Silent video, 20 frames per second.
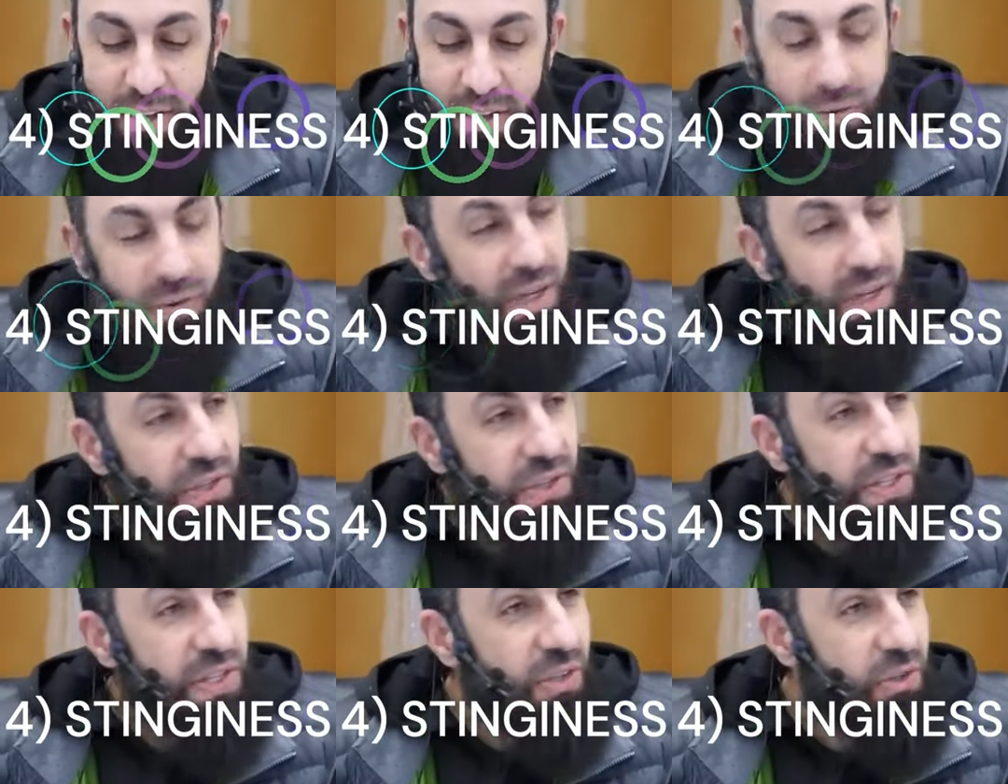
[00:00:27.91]

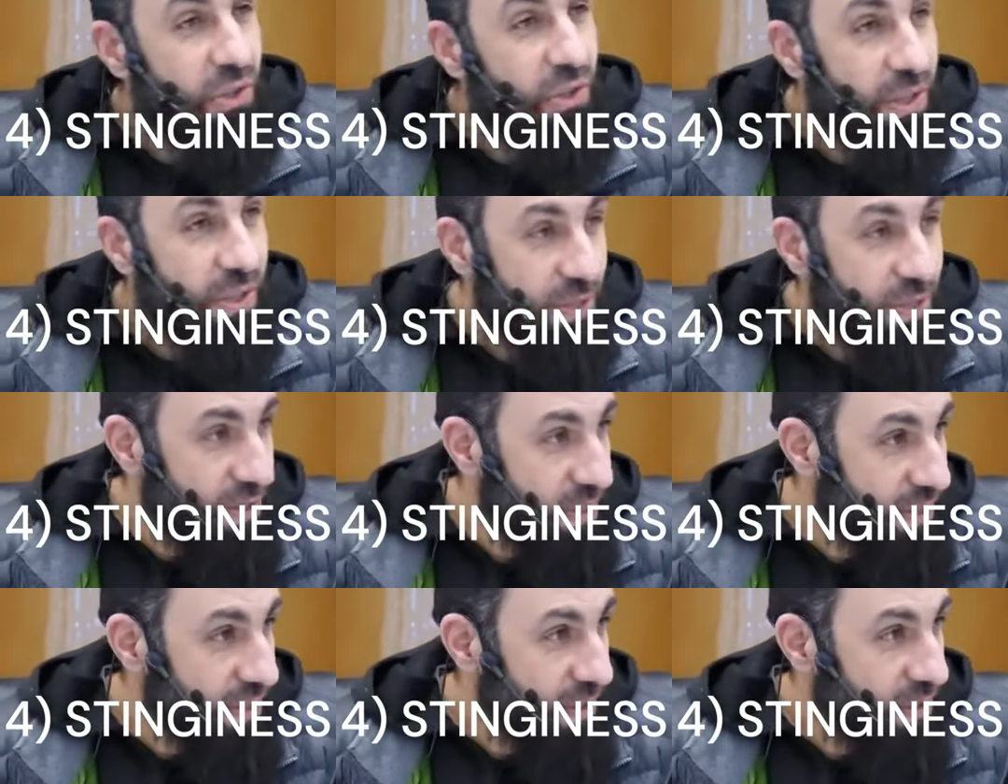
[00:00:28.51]
Another one is
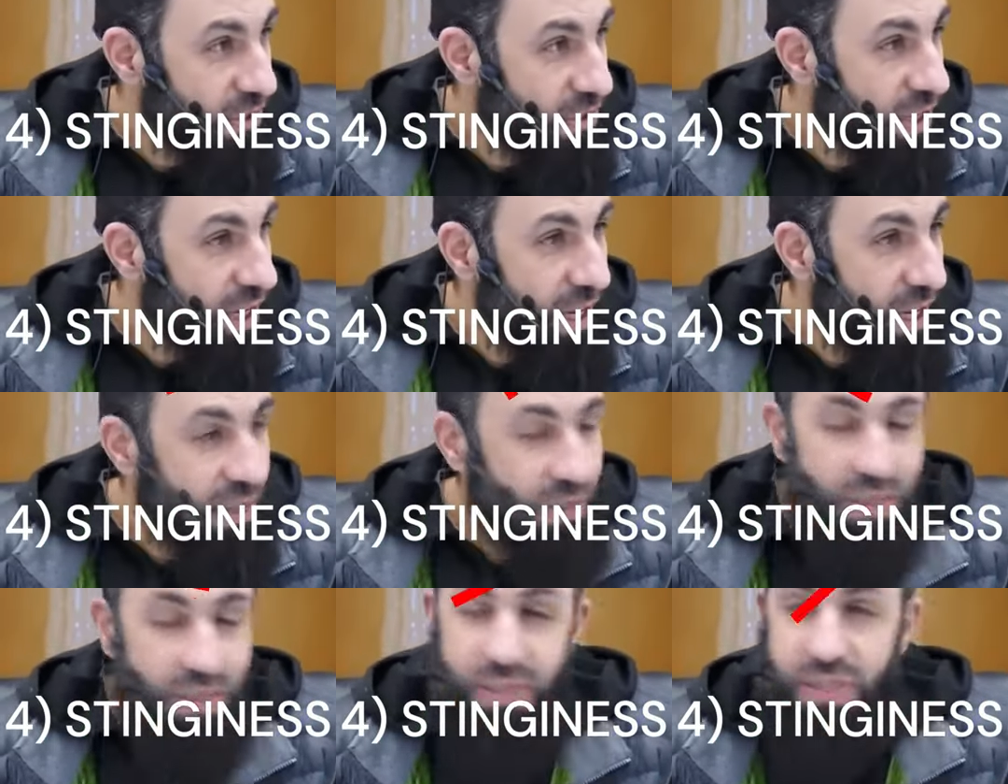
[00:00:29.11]
stinginess.
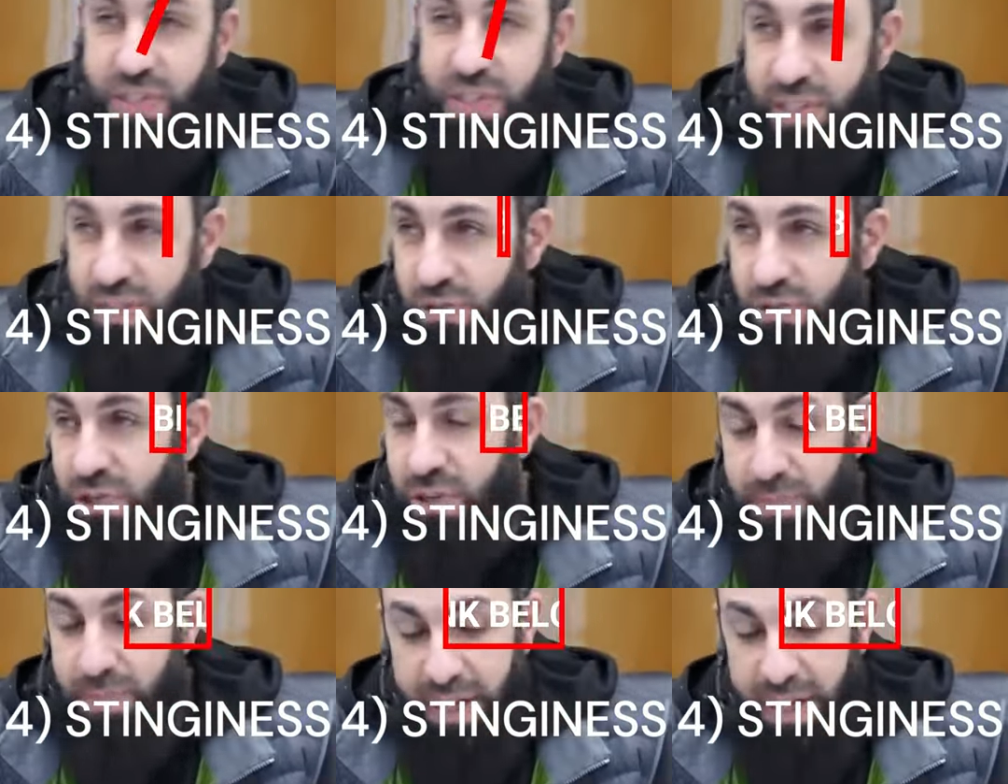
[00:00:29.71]
She hates a stingy